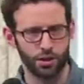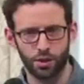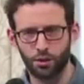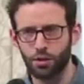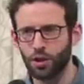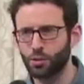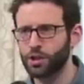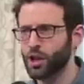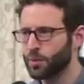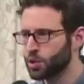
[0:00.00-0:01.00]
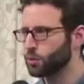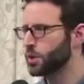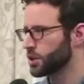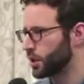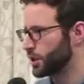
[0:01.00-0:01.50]
So when I talk about the
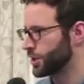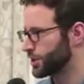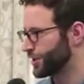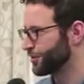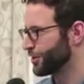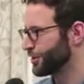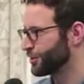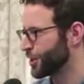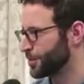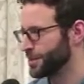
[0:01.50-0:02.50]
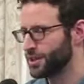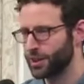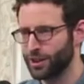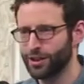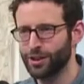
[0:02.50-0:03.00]
reincarnation of the low-carbon
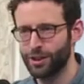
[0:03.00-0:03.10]
city,